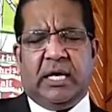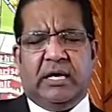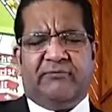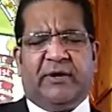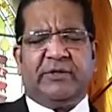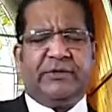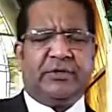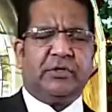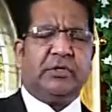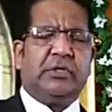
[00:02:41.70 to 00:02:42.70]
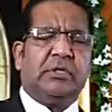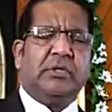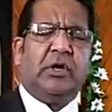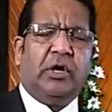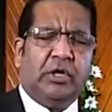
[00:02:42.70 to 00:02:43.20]
And, Father,
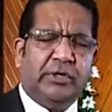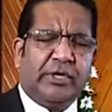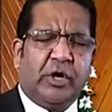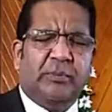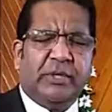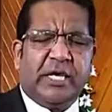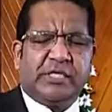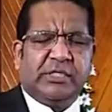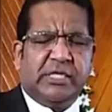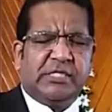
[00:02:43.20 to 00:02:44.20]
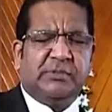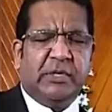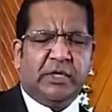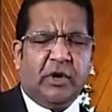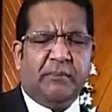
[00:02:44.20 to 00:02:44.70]
all the complication that's
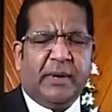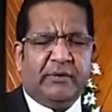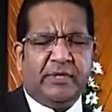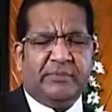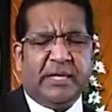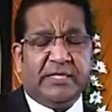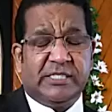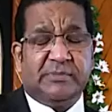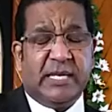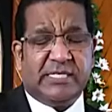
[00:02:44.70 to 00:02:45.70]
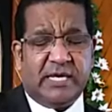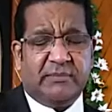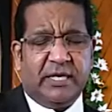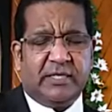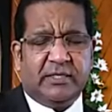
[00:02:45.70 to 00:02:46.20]
been compounded by this
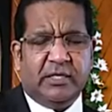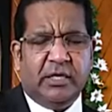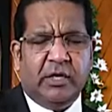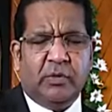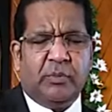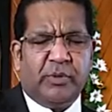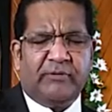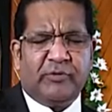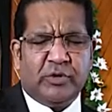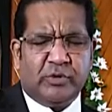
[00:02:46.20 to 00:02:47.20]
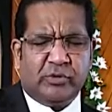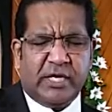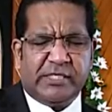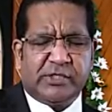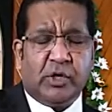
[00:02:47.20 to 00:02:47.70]
pandemic, we pray for your
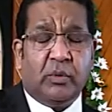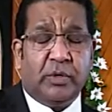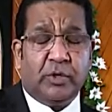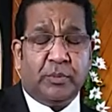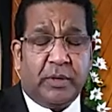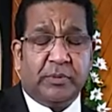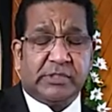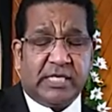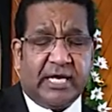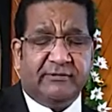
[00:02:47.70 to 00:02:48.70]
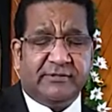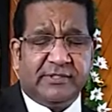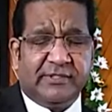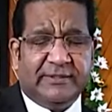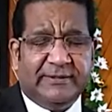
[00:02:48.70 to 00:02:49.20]
grace over your people's
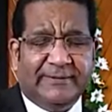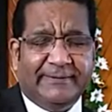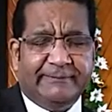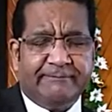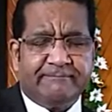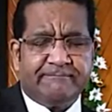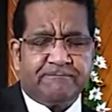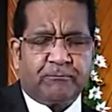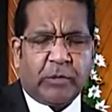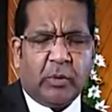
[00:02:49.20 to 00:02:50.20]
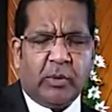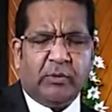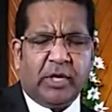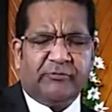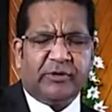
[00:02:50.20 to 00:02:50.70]
lives. We
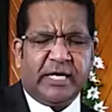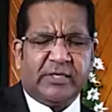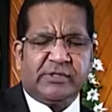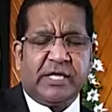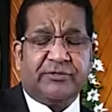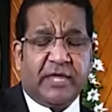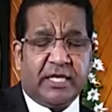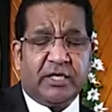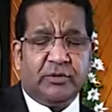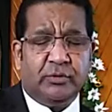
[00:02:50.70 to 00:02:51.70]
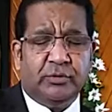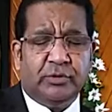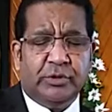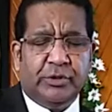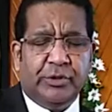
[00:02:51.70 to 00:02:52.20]
will not forget to say thank you
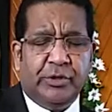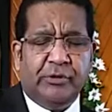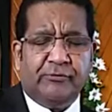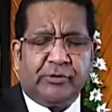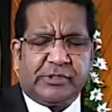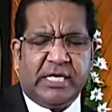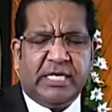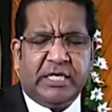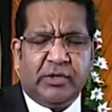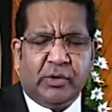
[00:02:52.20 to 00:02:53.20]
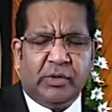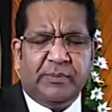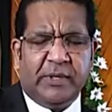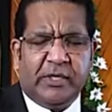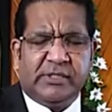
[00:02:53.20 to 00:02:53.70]
for sending your
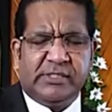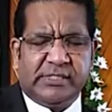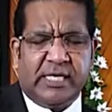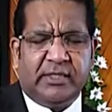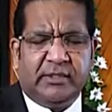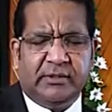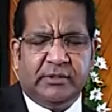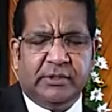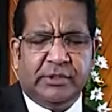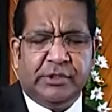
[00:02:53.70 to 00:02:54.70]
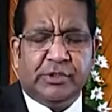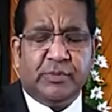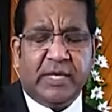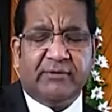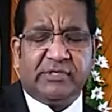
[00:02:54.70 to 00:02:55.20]
only begotten Son to
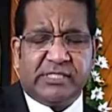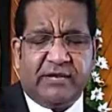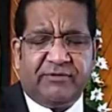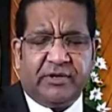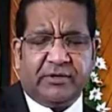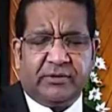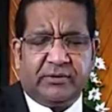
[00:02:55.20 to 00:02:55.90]
be our Savior.